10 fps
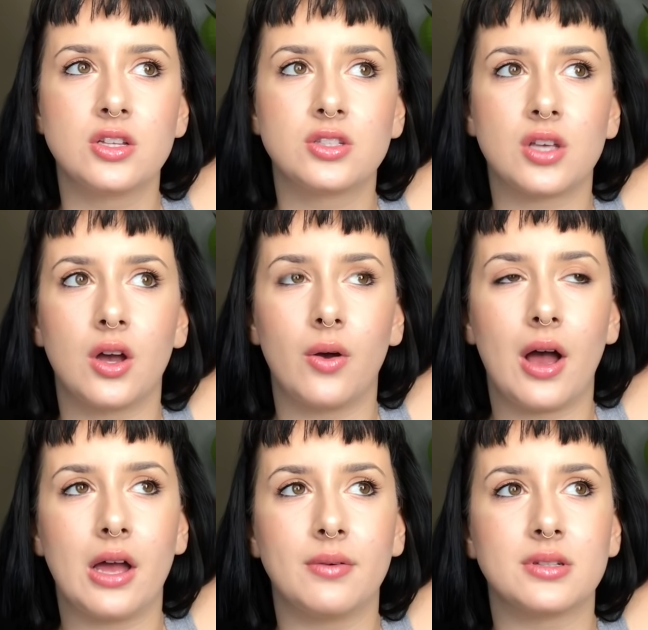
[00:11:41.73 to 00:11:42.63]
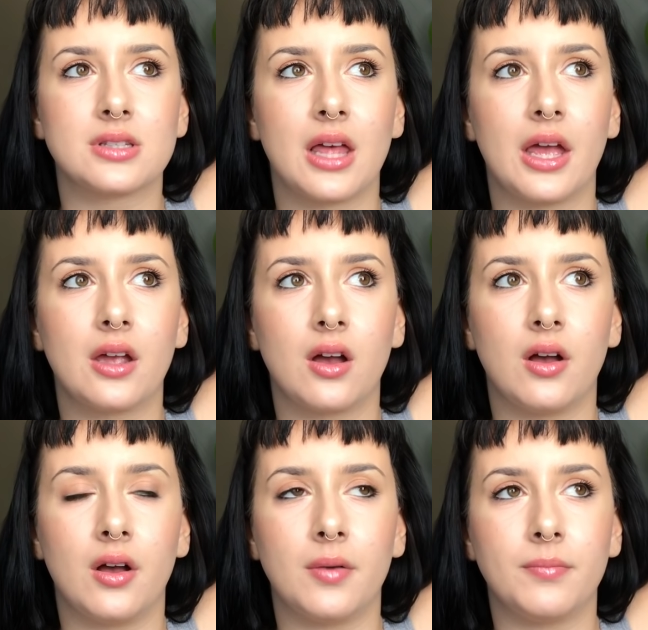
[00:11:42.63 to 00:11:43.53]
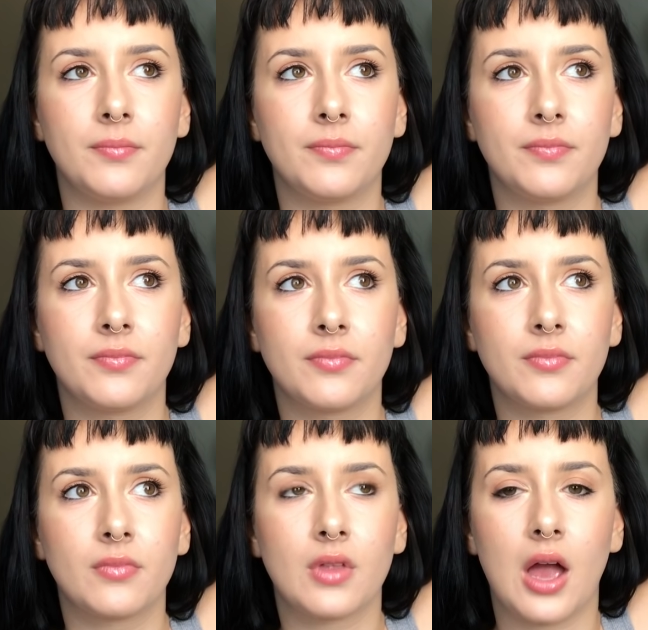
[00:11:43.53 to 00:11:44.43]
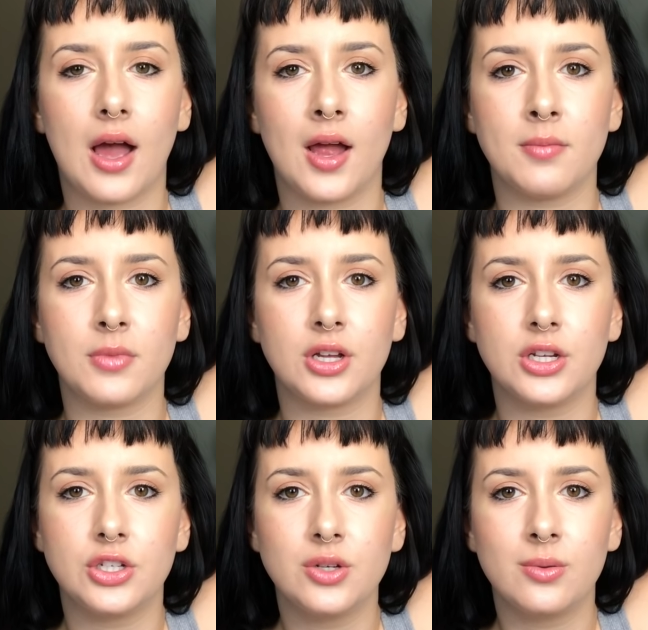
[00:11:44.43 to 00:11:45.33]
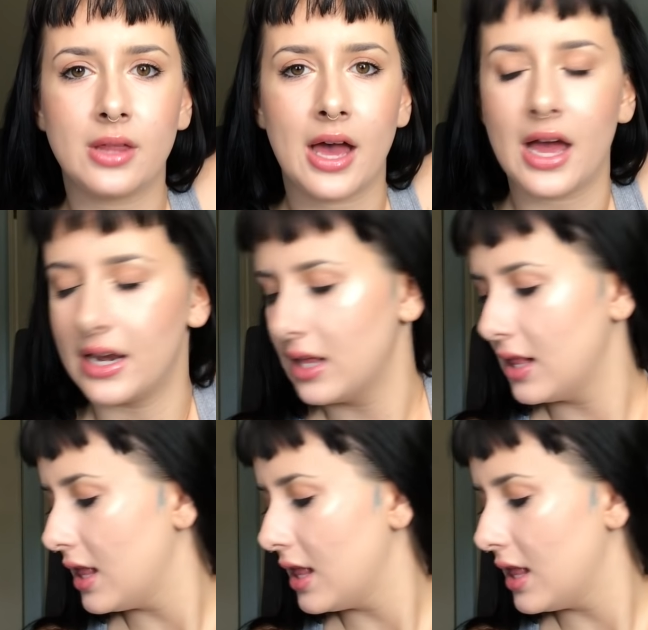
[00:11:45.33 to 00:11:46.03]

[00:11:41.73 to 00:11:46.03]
So I was like, I'm gonna do that.